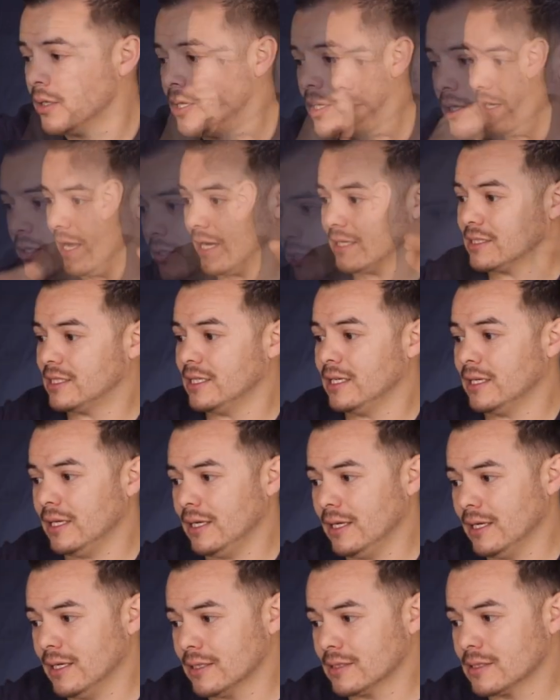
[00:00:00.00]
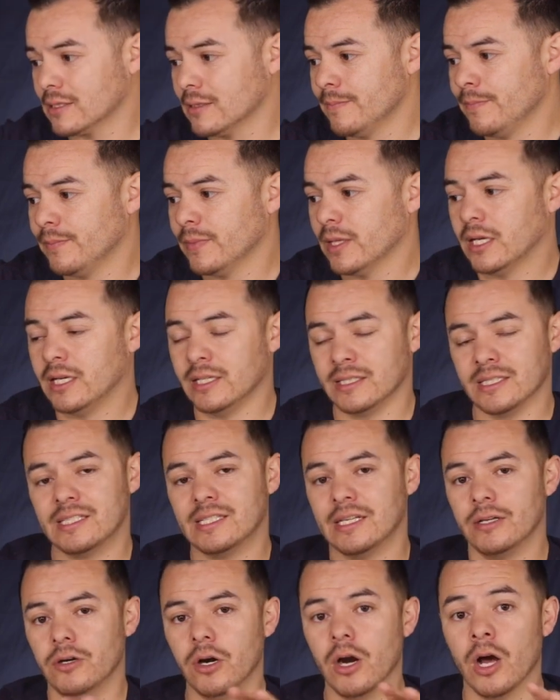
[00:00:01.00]
Next thing is
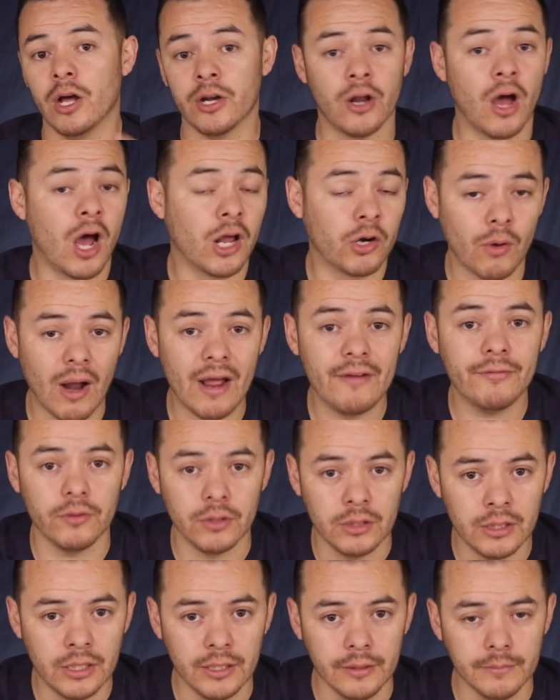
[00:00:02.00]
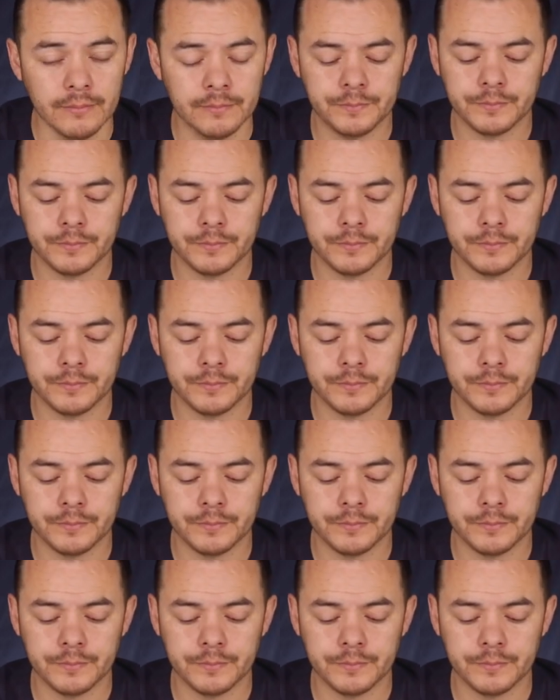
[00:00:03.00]
consider a non-rifle hunt.